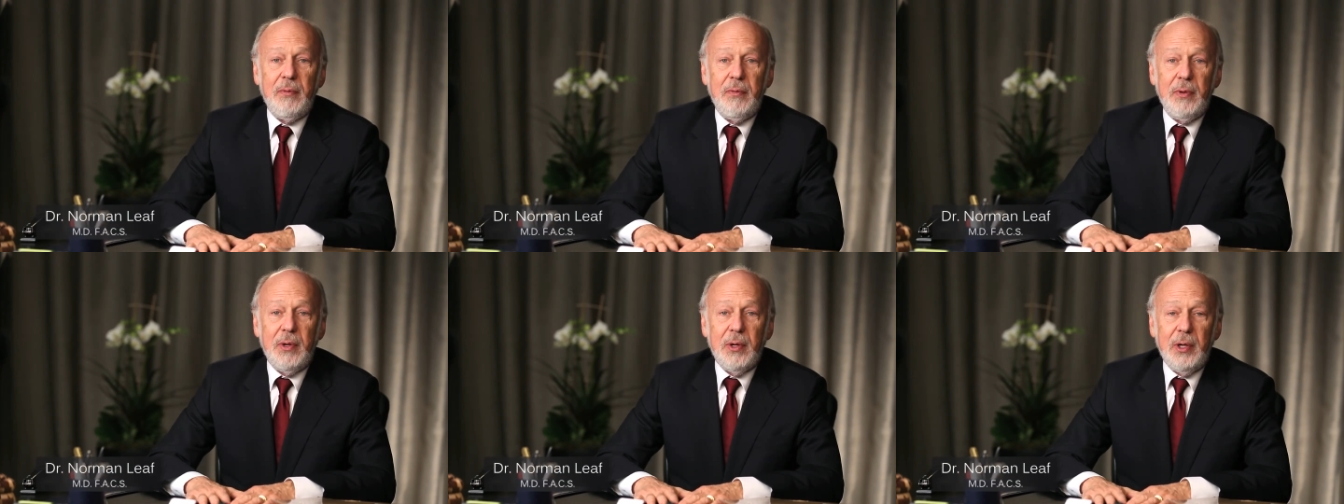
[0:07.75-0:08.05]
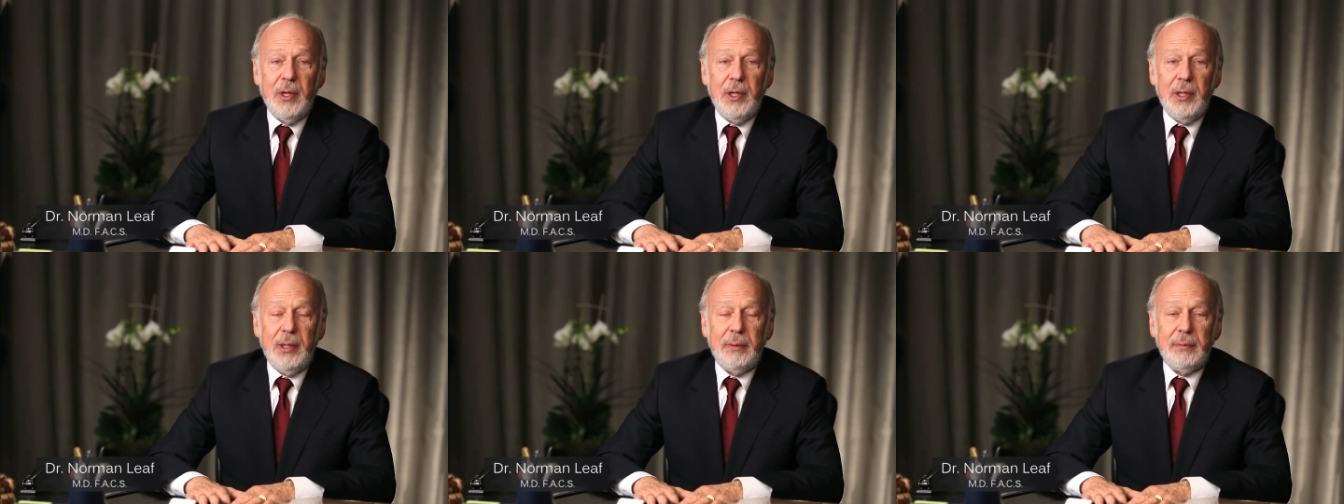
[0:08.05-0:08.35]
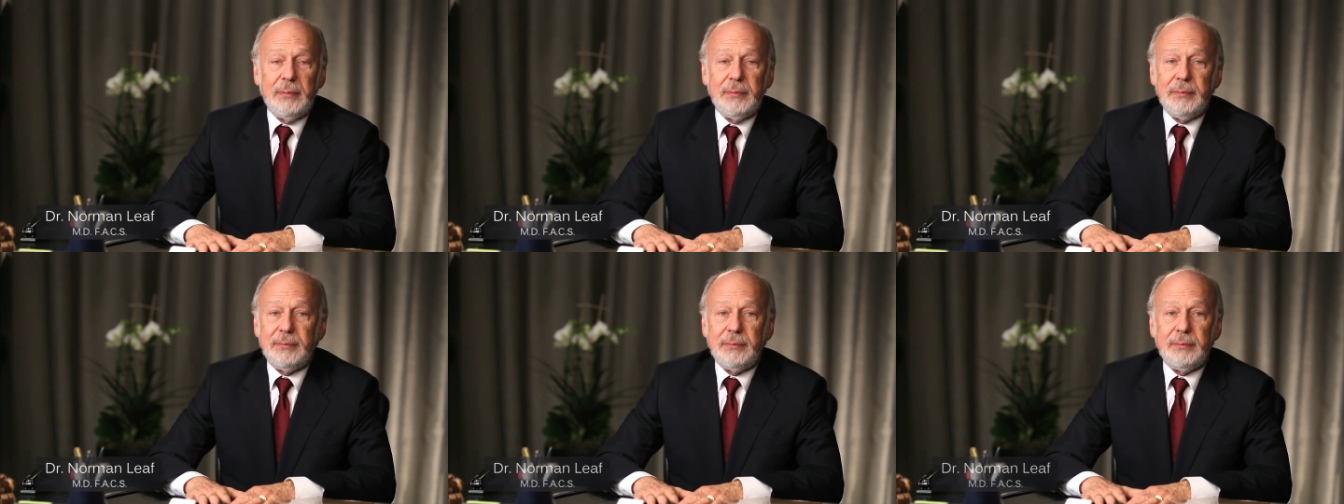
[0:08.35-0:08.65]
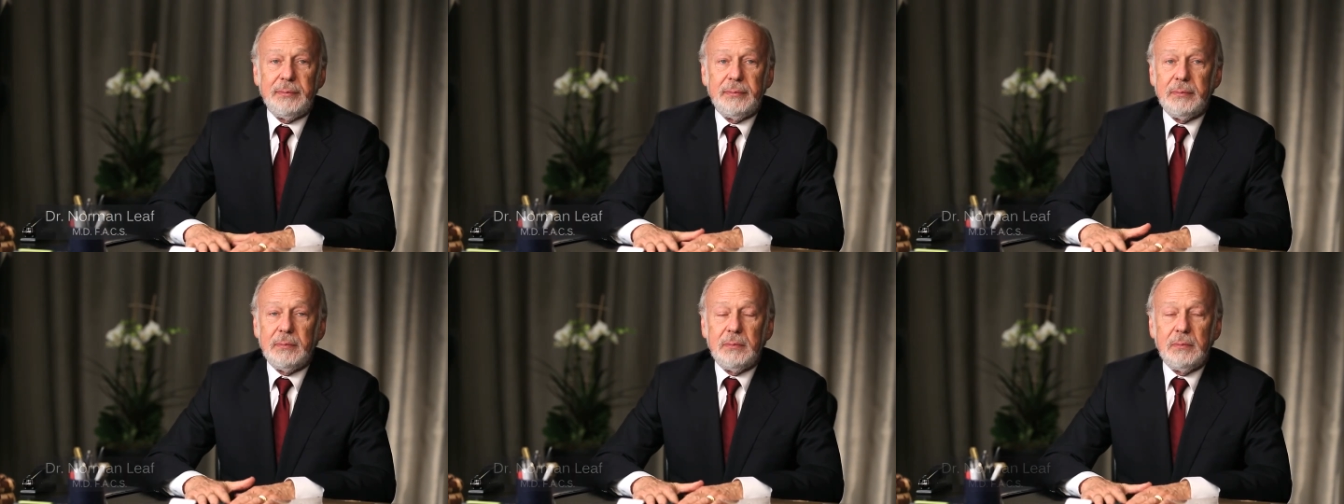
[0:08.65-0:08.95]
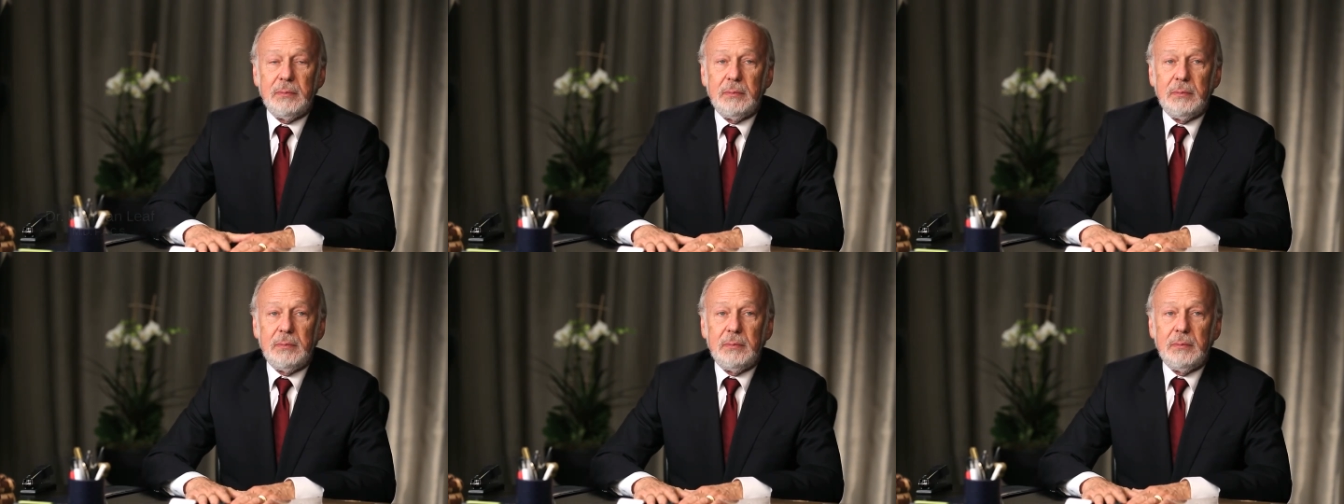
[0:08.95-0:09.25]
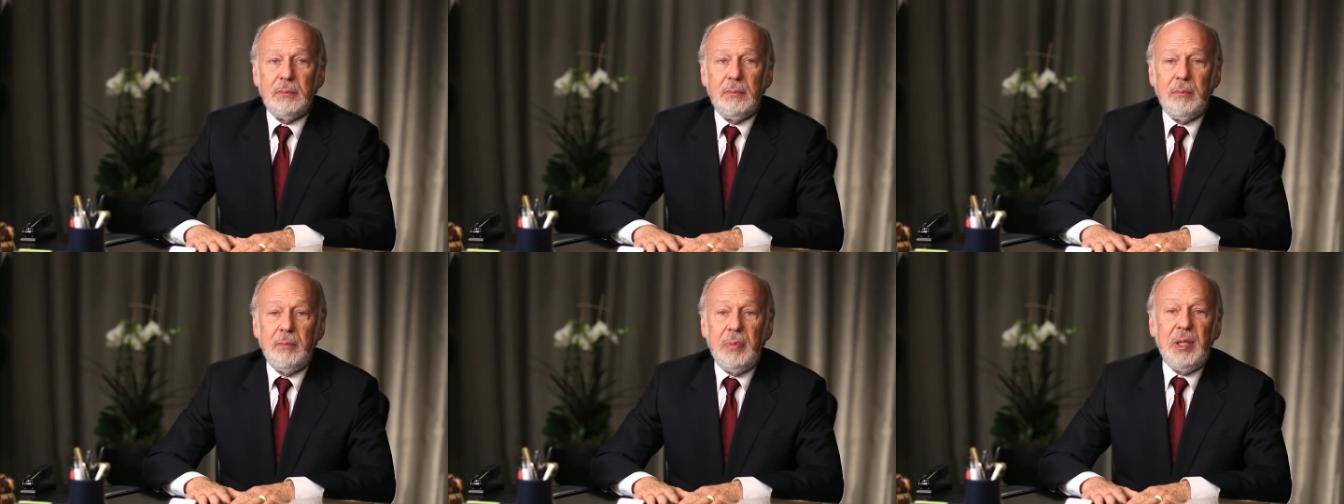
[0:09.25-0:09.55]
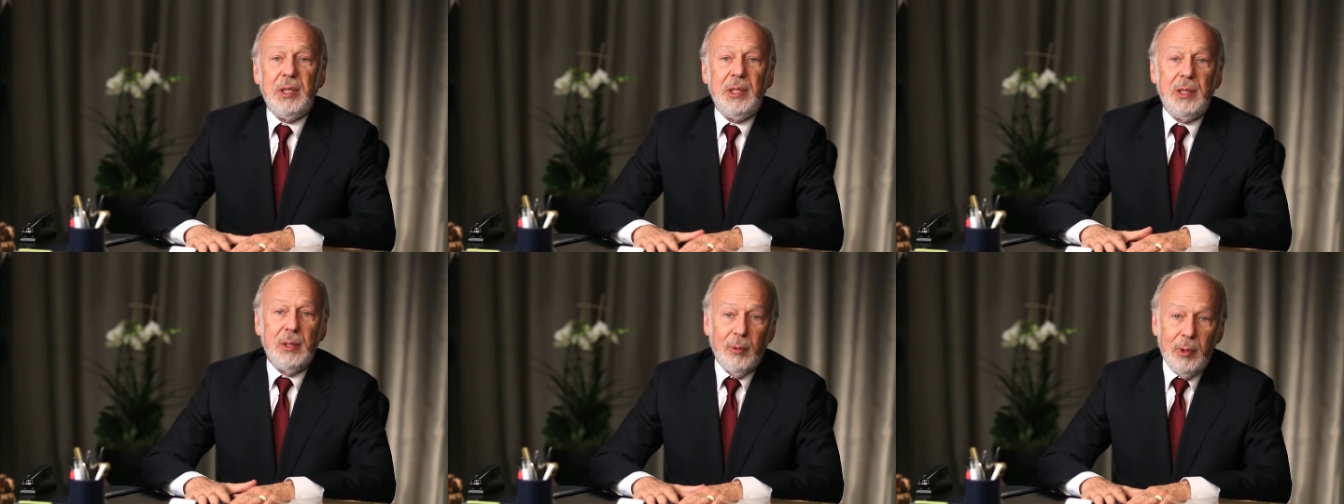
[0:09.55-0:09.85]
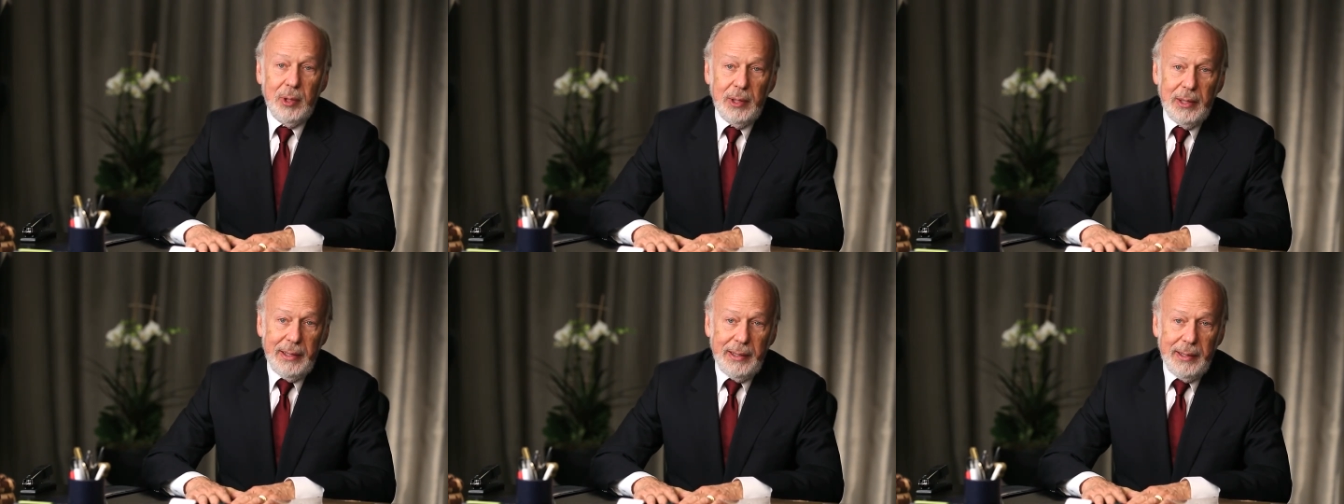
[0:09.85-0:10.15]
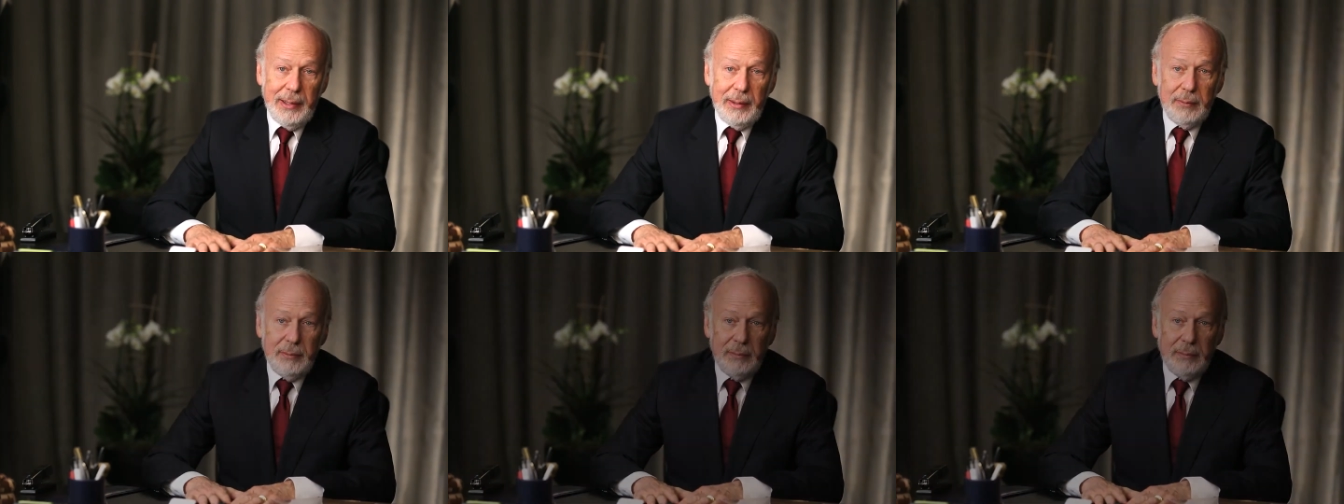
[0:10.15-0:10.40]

very media related.